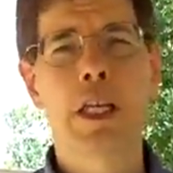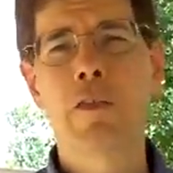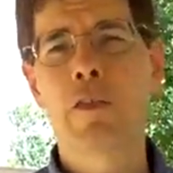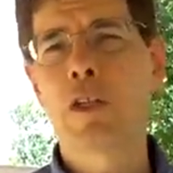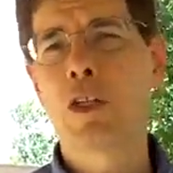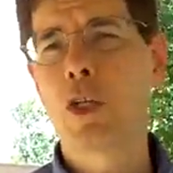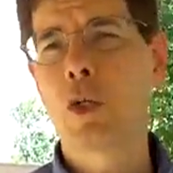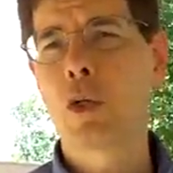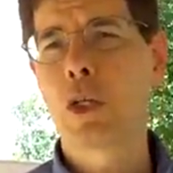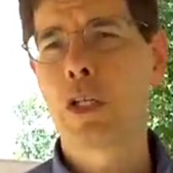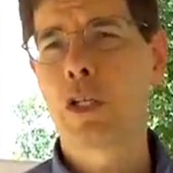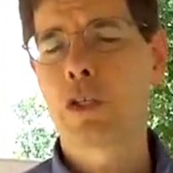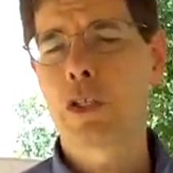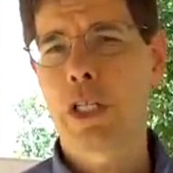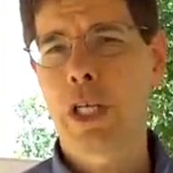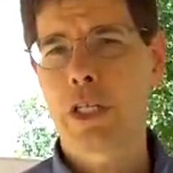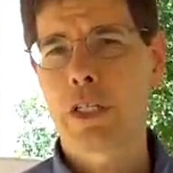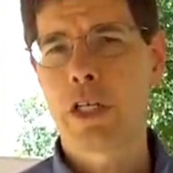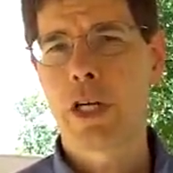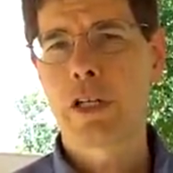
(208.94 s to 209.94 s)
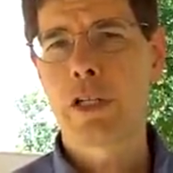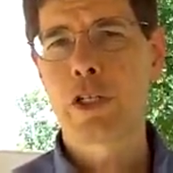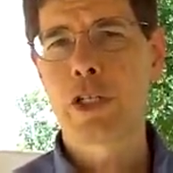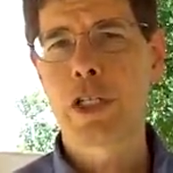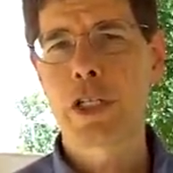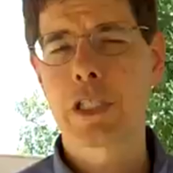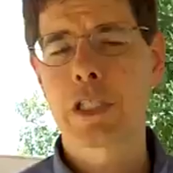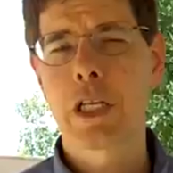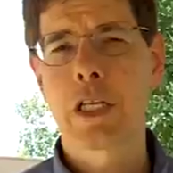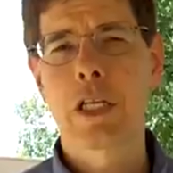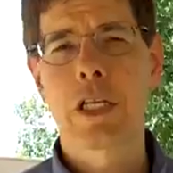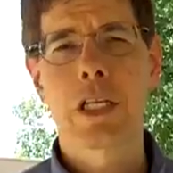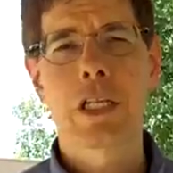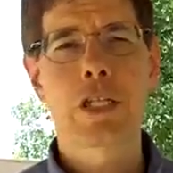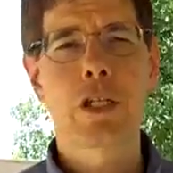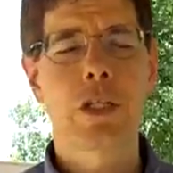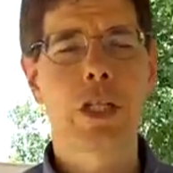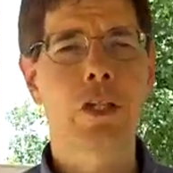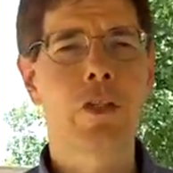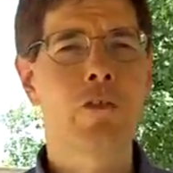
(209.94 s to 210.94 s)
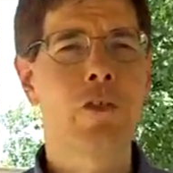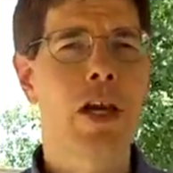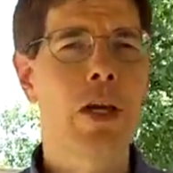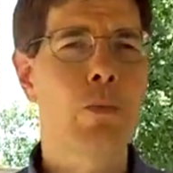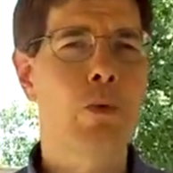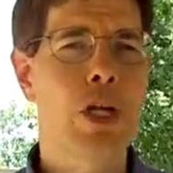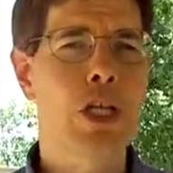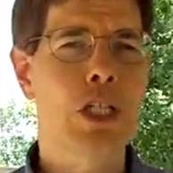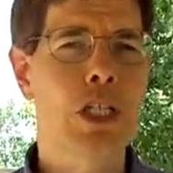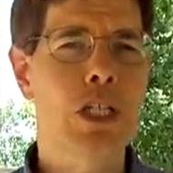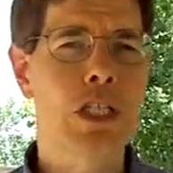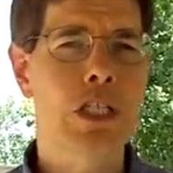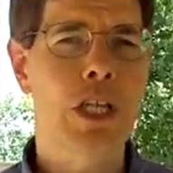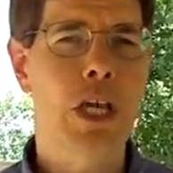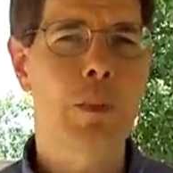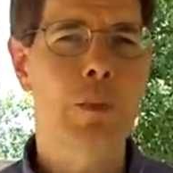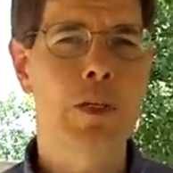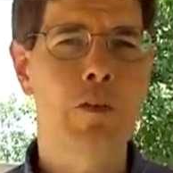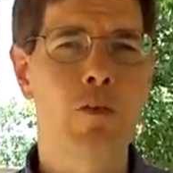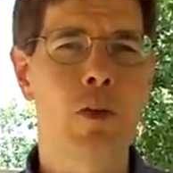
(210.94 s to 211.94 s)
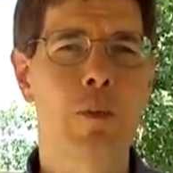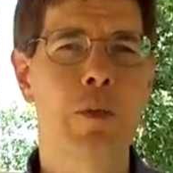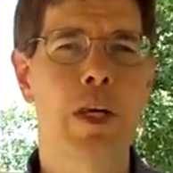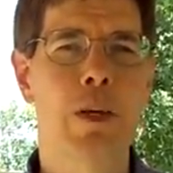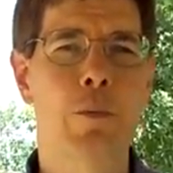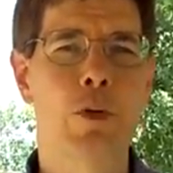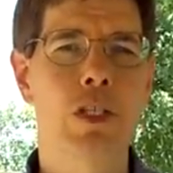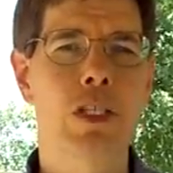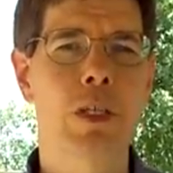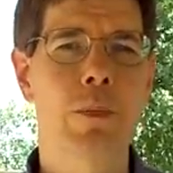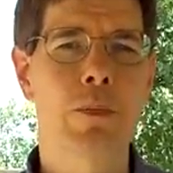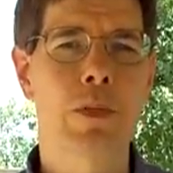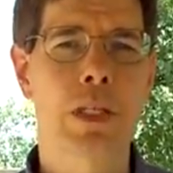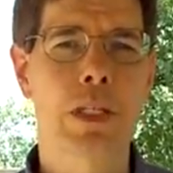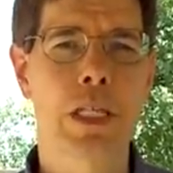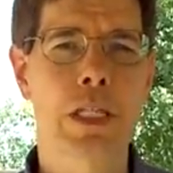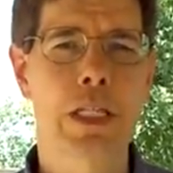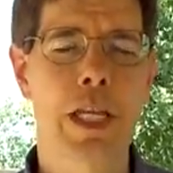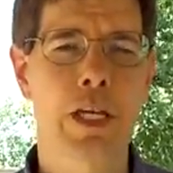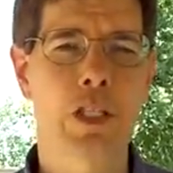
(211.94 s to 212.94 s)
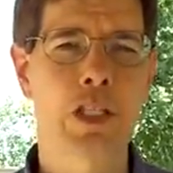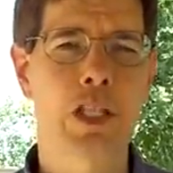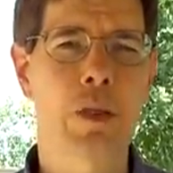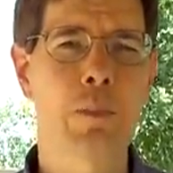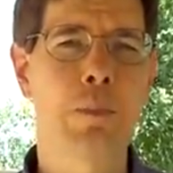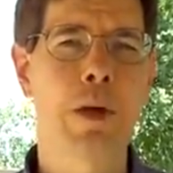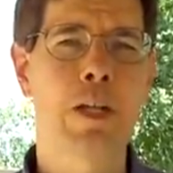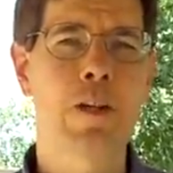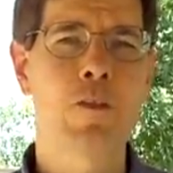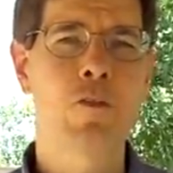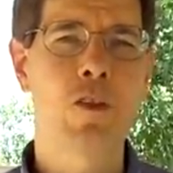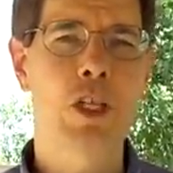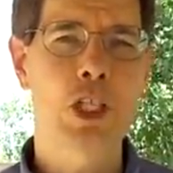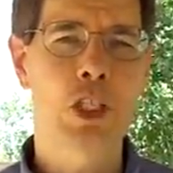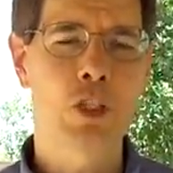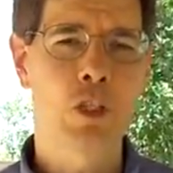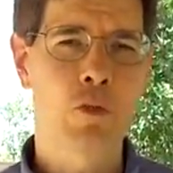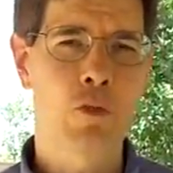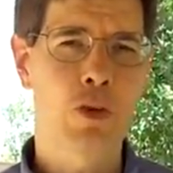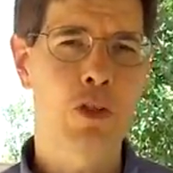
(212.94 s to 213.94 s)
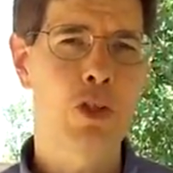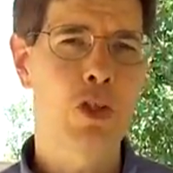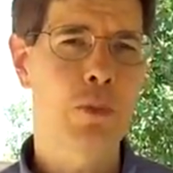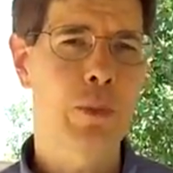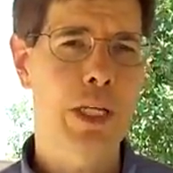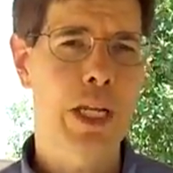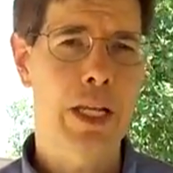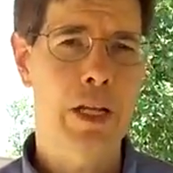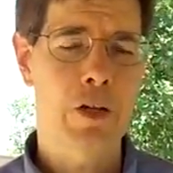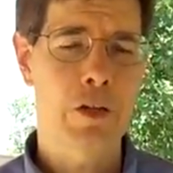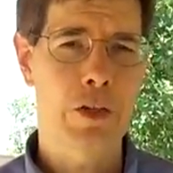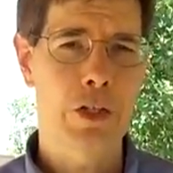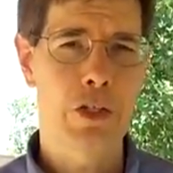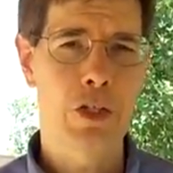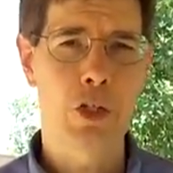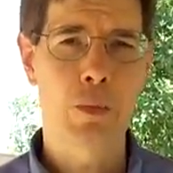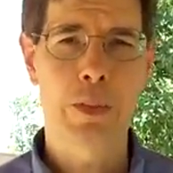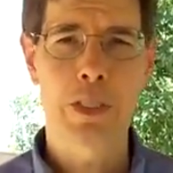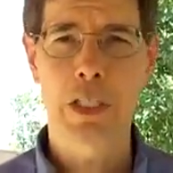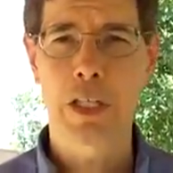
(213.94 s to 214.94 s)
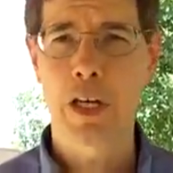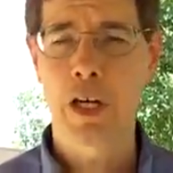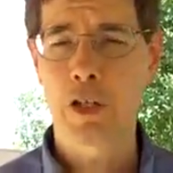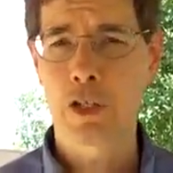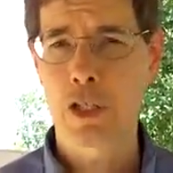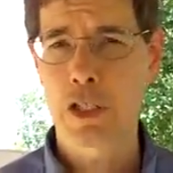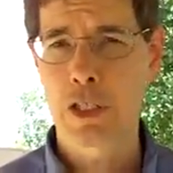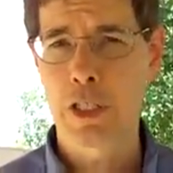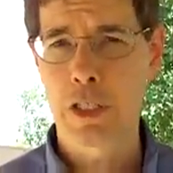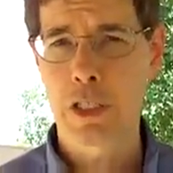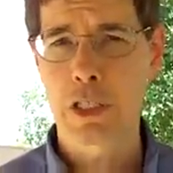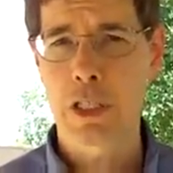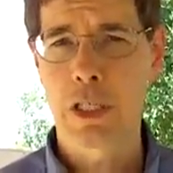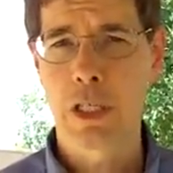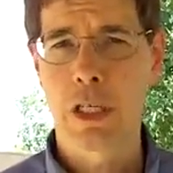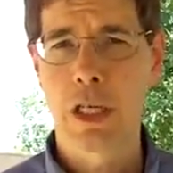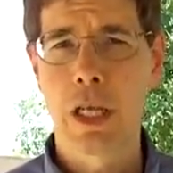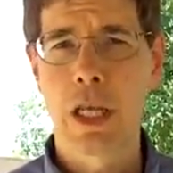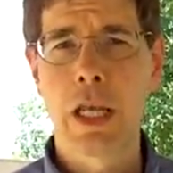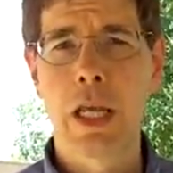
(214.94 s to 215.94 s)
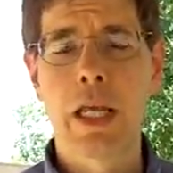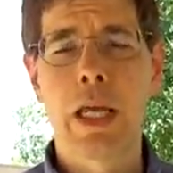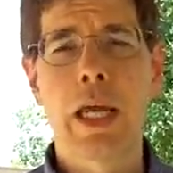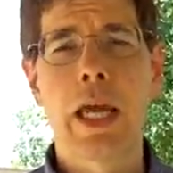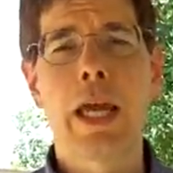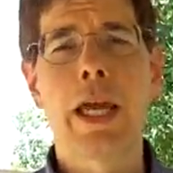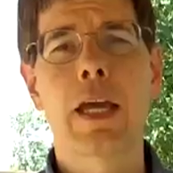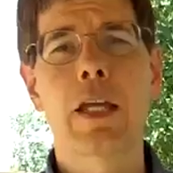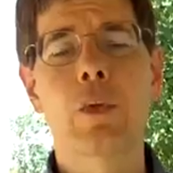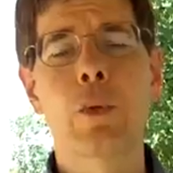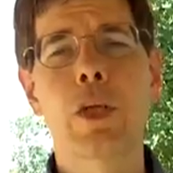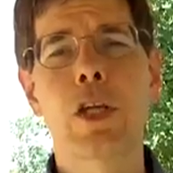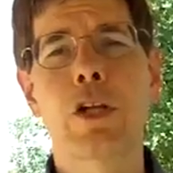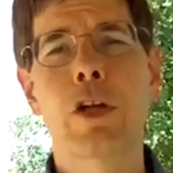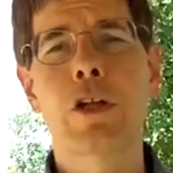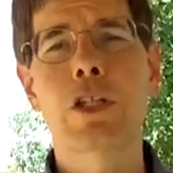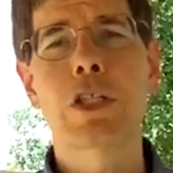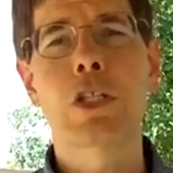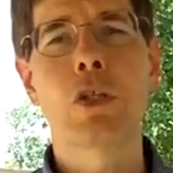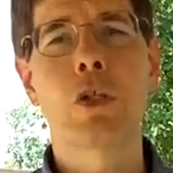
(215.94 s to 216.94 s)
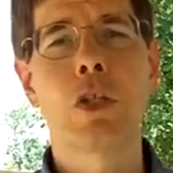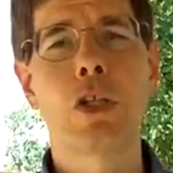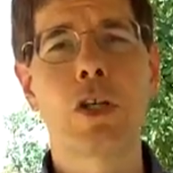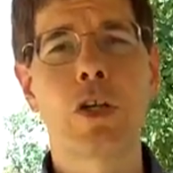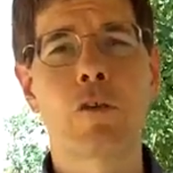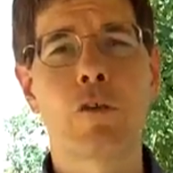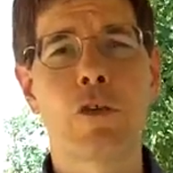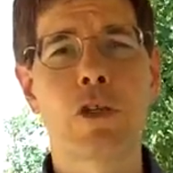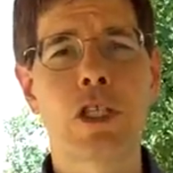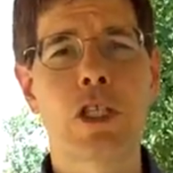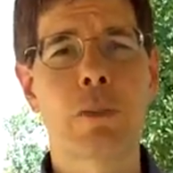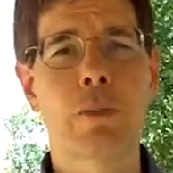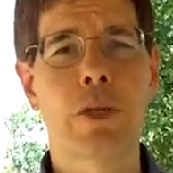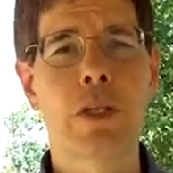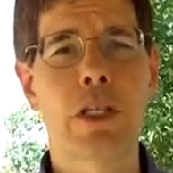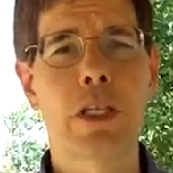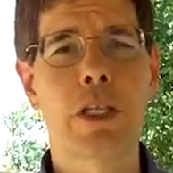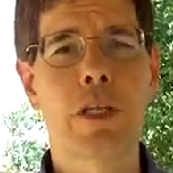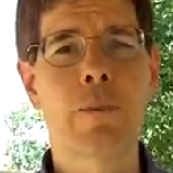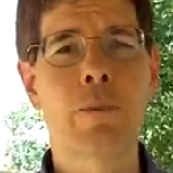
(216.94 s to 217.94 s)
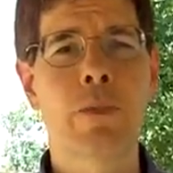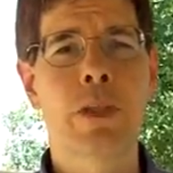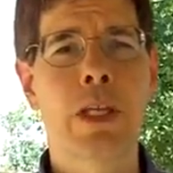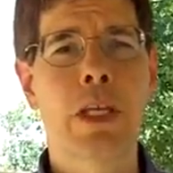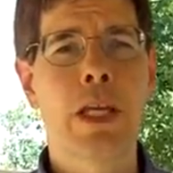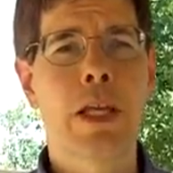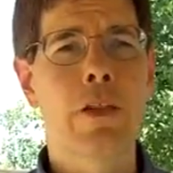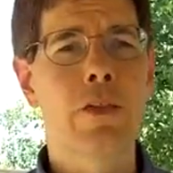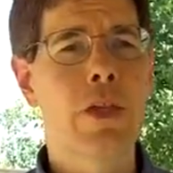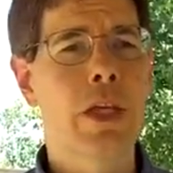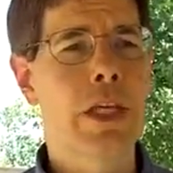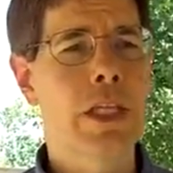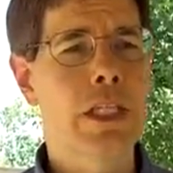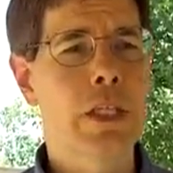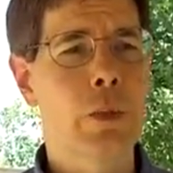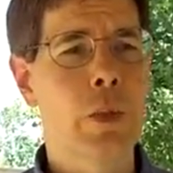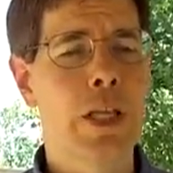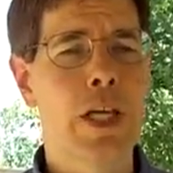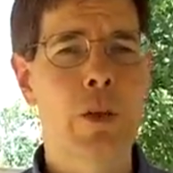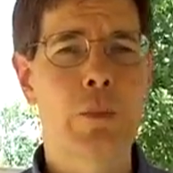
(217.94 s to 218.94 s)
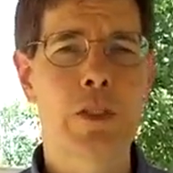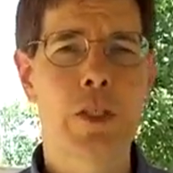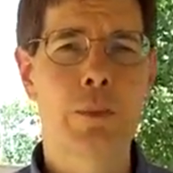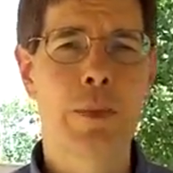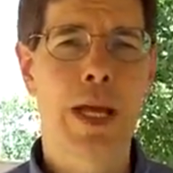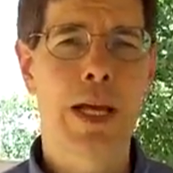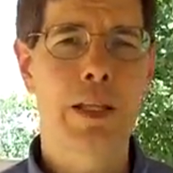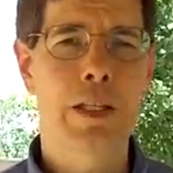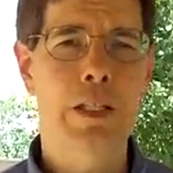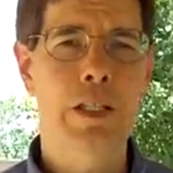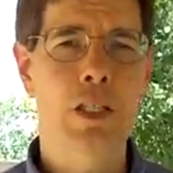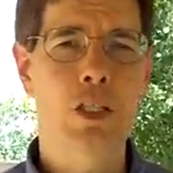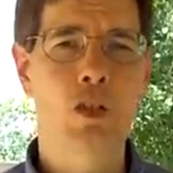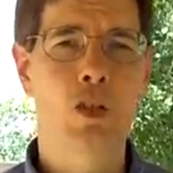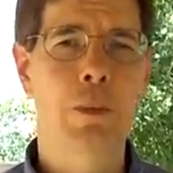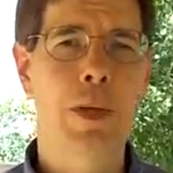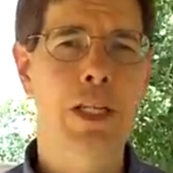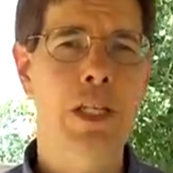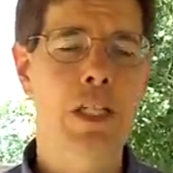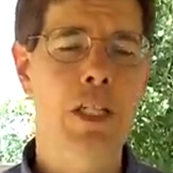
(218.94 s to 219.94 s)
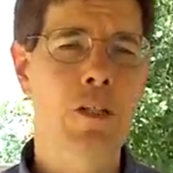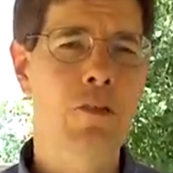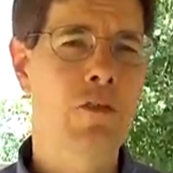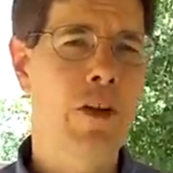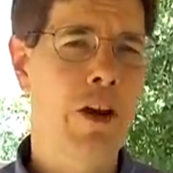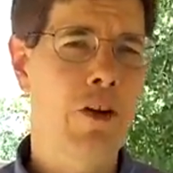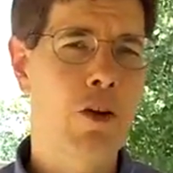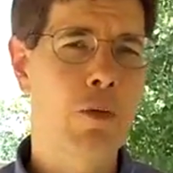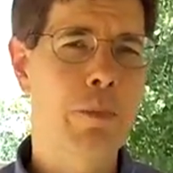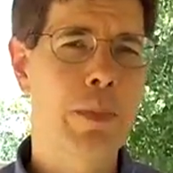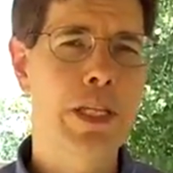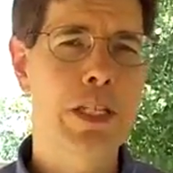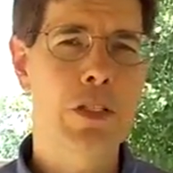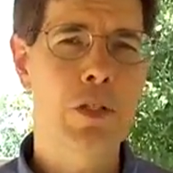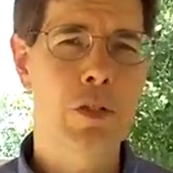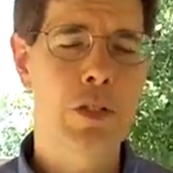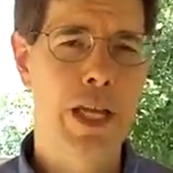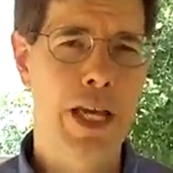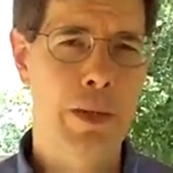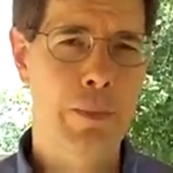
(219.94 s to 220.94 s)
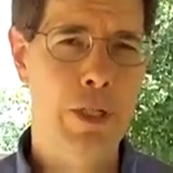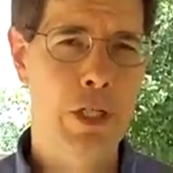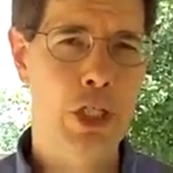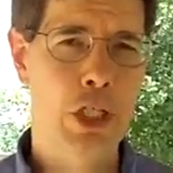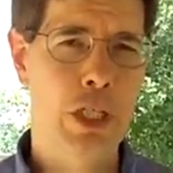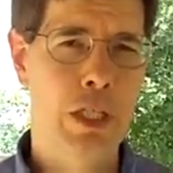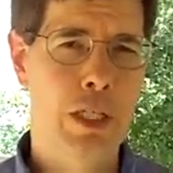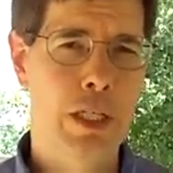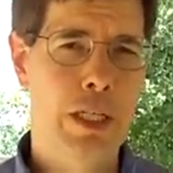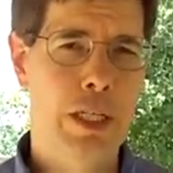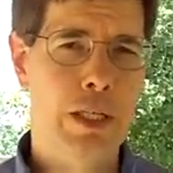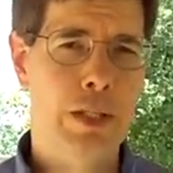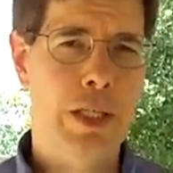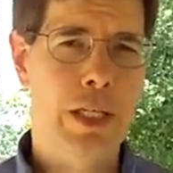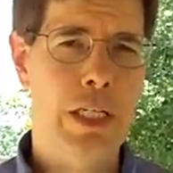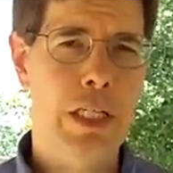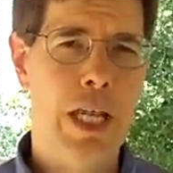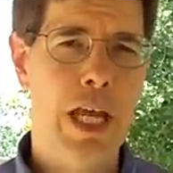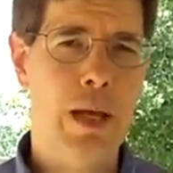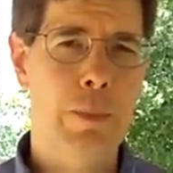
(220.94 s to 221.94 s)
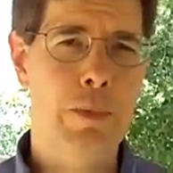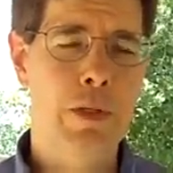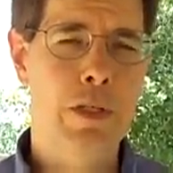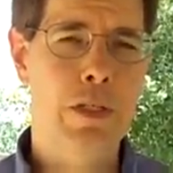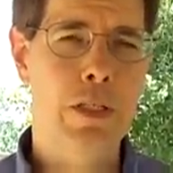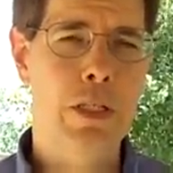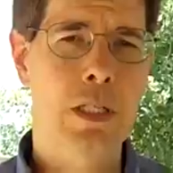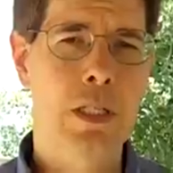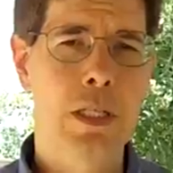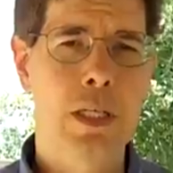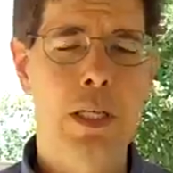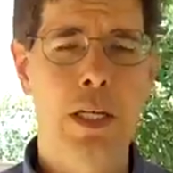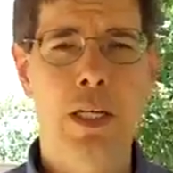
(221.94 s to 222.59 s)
even nuclear technologies, so that the vibrations coming from them are something that's actually beneficial for human health and human consciousness. And we can also look for some of the things that will help to balance the tremendous environmental damage that has happened